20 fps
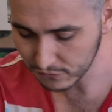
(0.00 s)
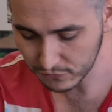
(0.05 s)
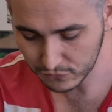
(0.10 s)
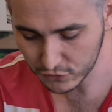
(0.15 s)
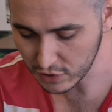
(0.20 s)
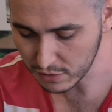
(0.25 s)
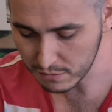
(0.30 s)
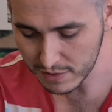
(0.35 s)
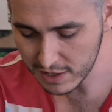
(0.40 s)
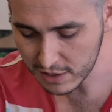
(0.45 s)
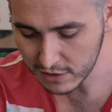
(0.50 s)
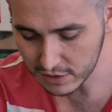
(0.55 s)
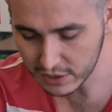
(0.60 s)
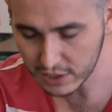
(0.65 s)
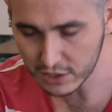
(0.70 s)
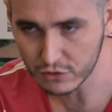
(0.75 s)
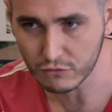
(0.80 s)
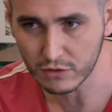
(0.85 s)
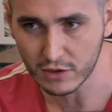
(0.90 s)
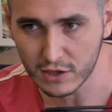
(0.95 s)
to me, this
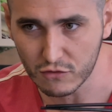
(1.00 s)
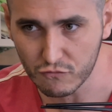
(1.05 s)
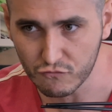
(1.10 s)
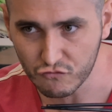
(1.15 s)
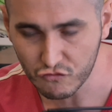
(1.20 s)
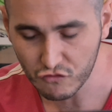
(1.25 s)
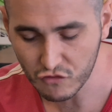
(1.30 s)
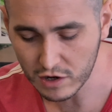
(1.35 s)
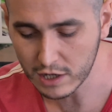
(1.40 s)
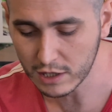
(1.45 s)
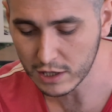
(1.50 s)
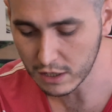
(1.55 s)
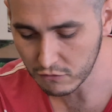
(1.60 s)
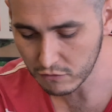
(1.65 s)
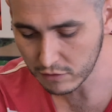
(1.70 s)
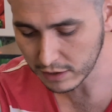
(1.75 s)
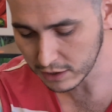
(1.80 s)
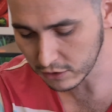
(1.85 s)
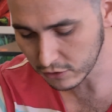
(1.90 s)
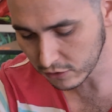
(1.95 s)
is
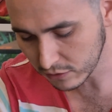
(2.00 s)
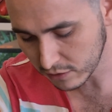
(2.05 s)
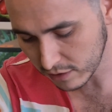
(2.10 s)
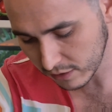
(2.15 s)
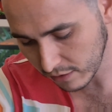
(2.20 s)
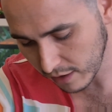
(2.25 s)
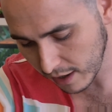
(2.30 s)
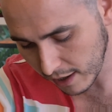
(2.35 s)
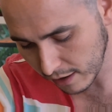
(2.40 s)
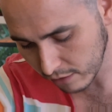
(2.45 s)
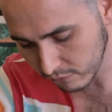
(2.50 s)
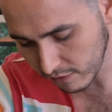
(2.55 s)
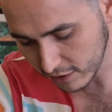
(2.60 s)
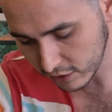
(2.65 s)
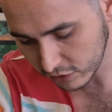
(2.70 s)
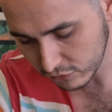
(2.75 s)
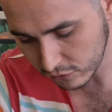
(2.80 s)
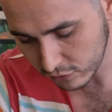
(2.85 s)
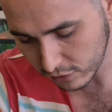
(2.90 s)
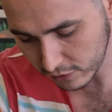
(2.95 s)
really good rice
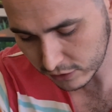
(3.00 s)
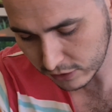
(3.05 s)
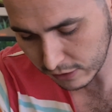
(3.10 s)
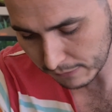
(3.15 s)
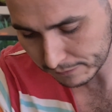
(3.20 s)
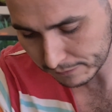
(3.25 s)
noodles.